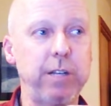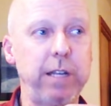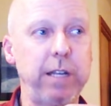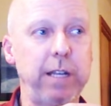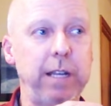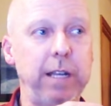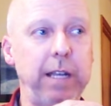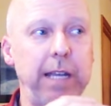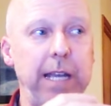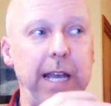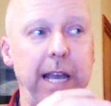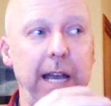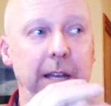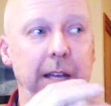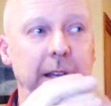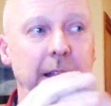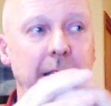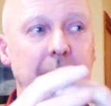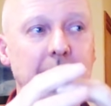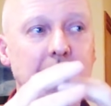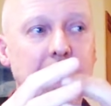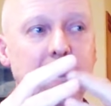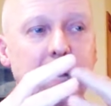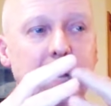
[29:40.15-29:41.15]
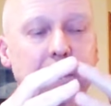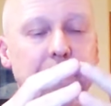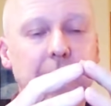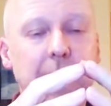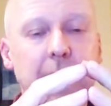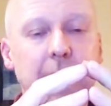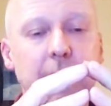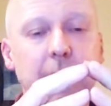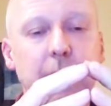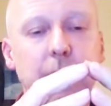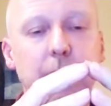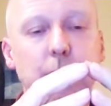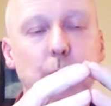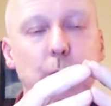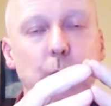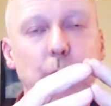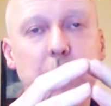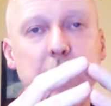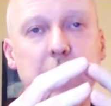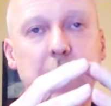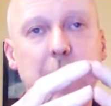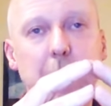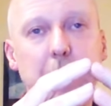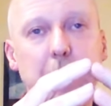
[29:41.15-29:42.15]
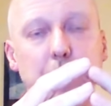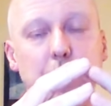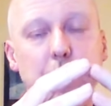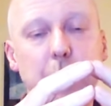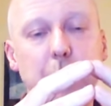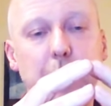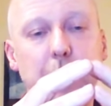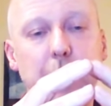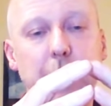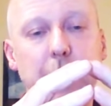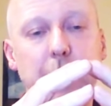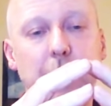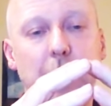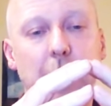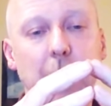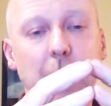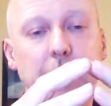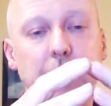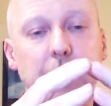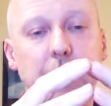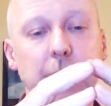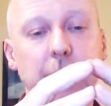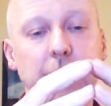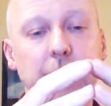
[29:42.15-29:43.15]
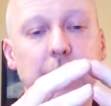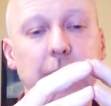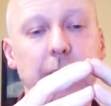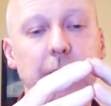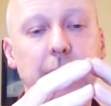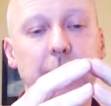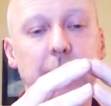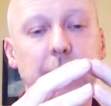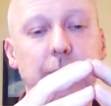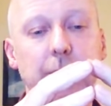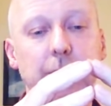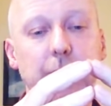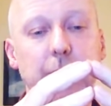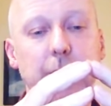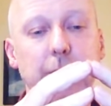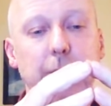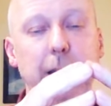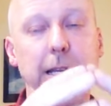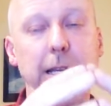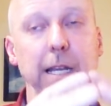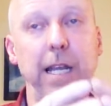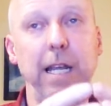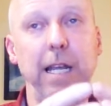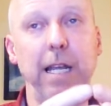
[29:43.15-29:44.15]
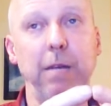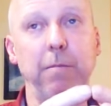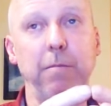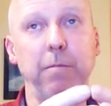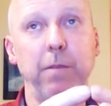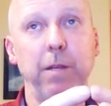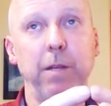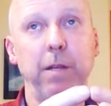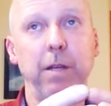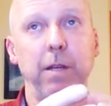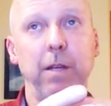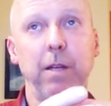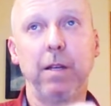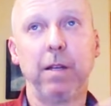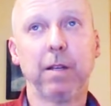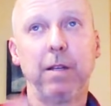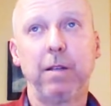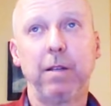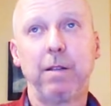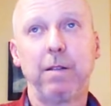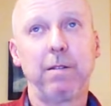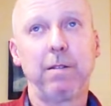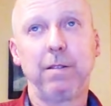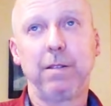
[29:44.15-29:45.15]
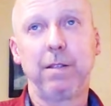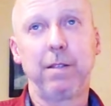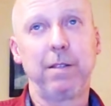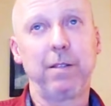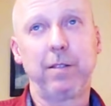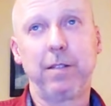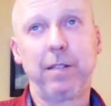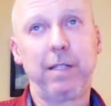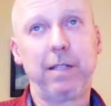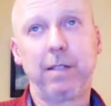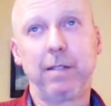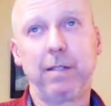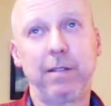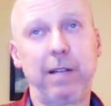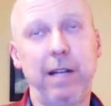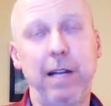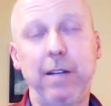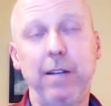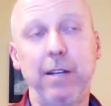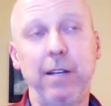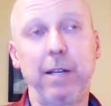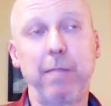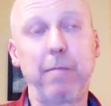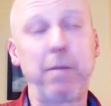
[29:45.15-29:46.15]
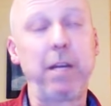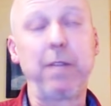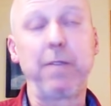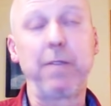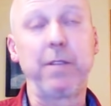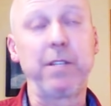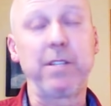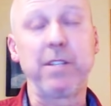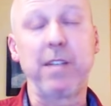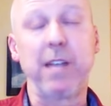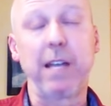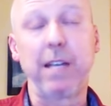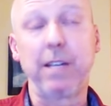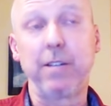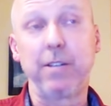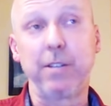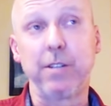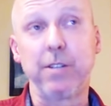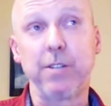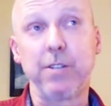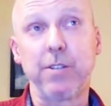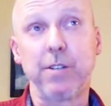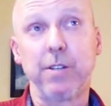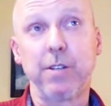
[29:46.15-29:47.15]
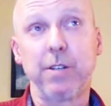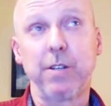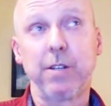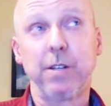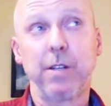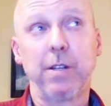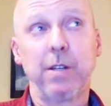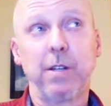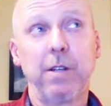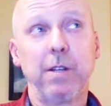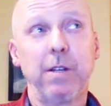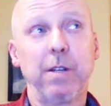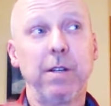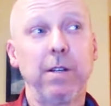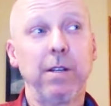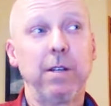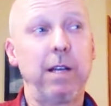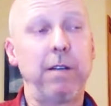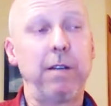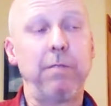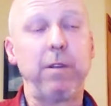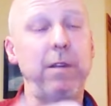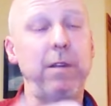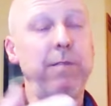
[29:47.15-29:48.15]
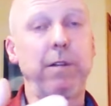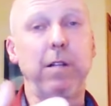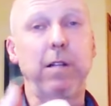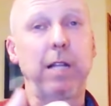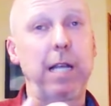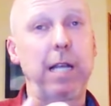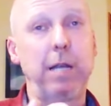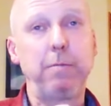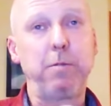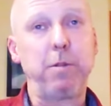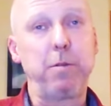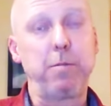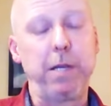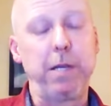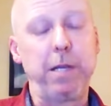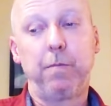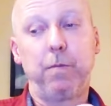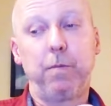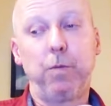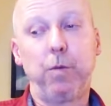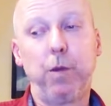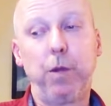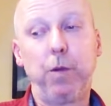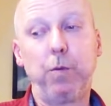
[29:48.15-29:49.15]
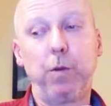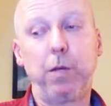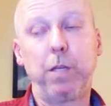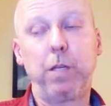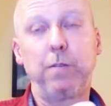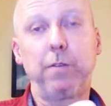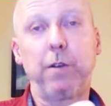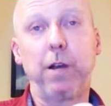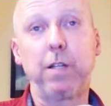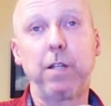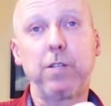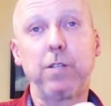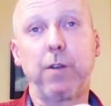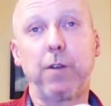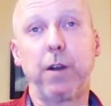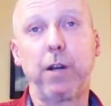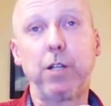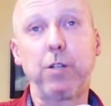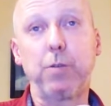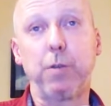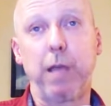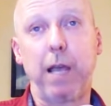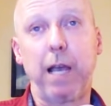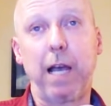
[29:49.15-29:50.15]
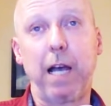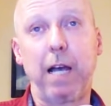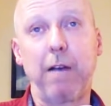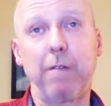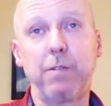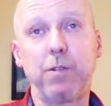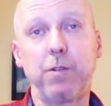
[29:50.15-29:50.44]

And again, if I wasn't able to put doctor in front of my name, then, and granted, I'm not even a scientist. I've never claimed to be. We wouldn't have got as far as we have.